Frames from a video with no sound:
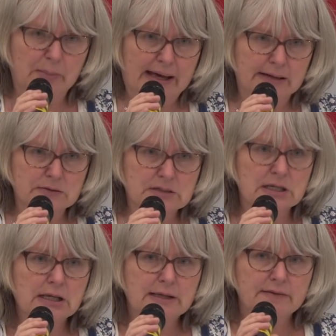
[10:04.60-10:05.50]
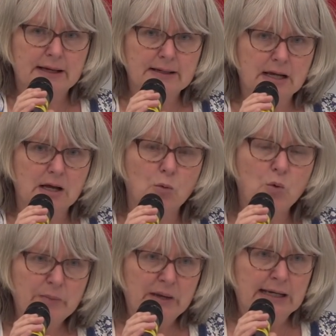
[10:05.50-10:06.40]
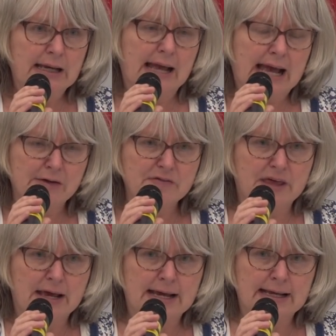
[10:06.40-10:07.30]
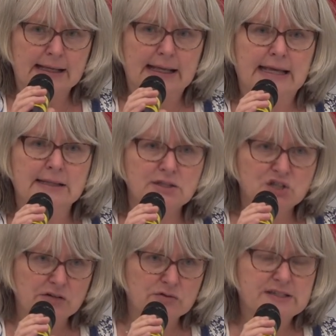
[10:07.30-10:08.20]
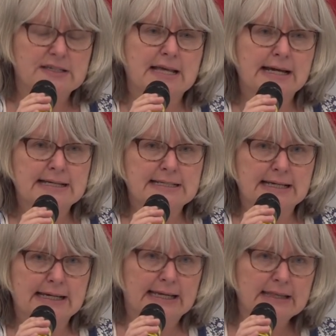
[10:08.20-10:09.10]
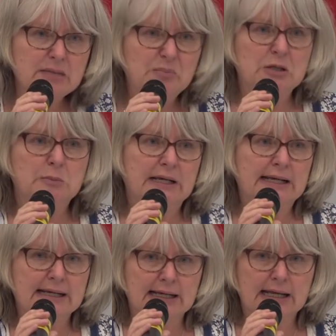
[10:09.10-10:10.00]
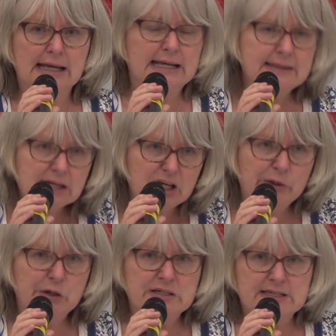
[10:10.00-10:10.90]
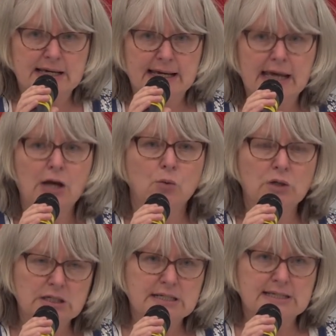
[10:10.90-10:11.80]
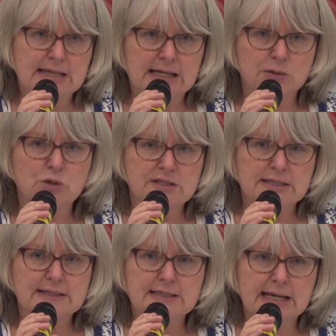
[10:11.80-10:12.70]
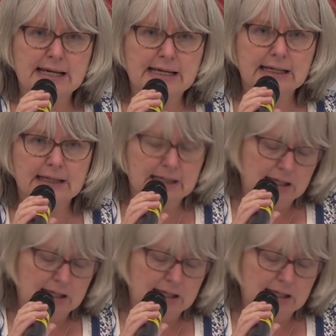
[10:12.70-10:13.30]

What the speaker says: about, then women out there in general society, in the public, in the community, will understand what's at stake